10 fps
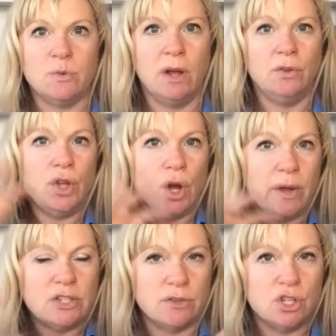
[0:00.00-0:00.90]
We all know
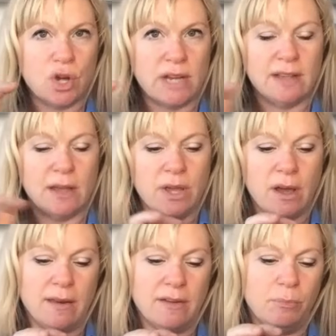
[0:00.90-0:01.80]
each other's strengths and we
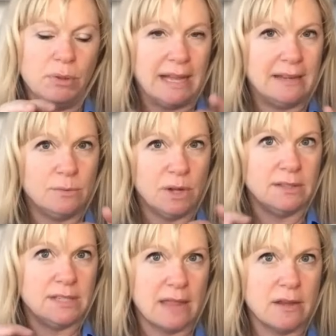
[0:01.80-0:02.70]
kind of blend well
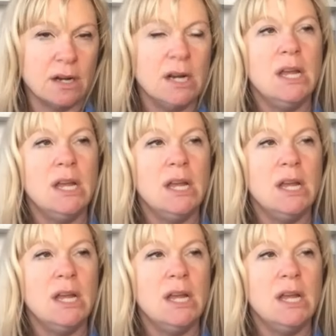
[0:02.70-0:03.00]
together.